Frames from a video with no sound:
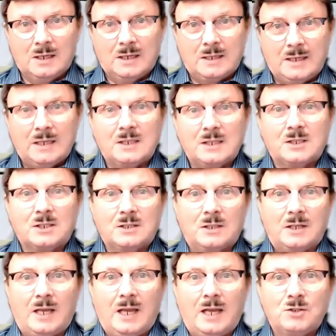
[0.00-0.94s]
Yes,
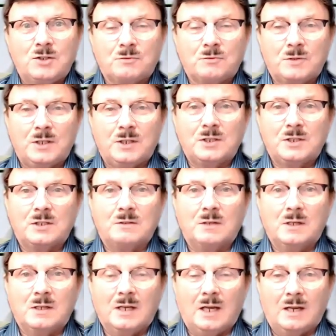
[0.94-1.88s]
the age of reason
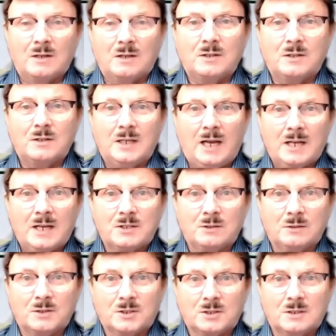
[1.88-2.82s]
and the
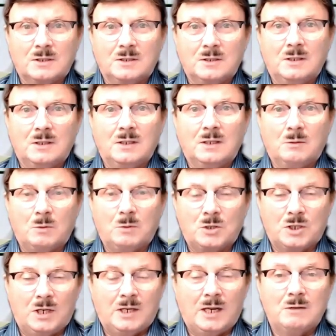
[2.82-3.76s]
adults, which
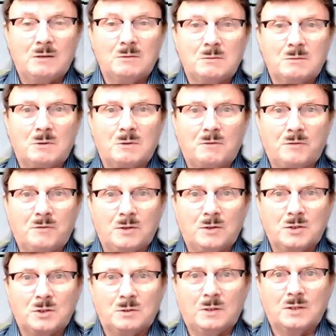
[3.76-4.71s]
I now refer
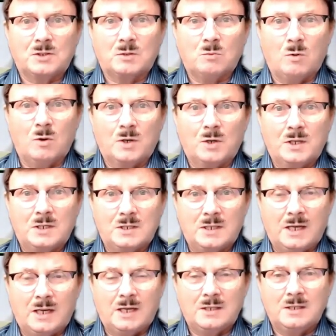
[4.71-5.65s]
to as the walking
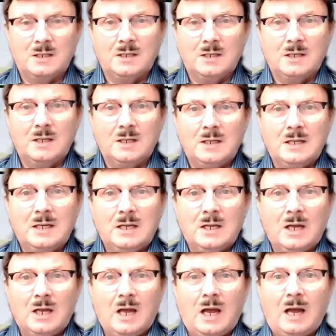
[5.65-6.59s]
dead,
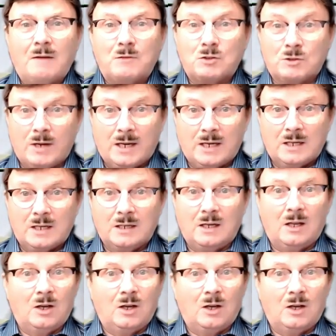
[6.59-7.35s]
have drank a